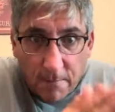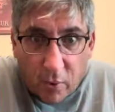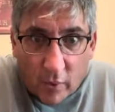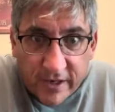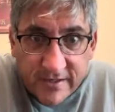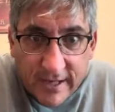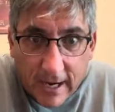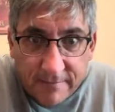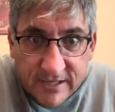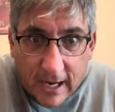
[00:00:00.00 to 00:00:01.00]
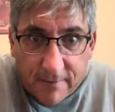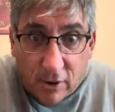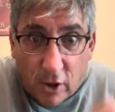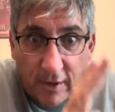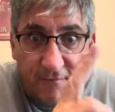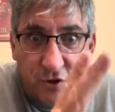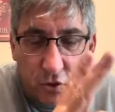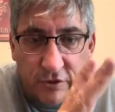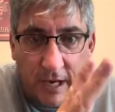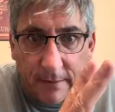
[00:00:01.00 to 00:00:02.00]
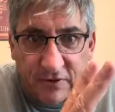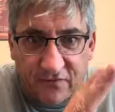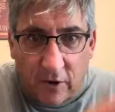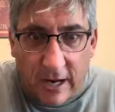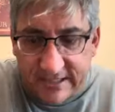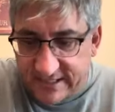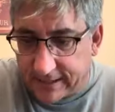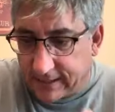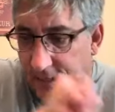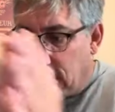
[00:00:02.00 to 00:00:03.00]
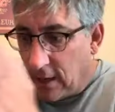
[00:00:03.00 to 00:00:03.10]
Appointed time, time of life, two times for Isaac.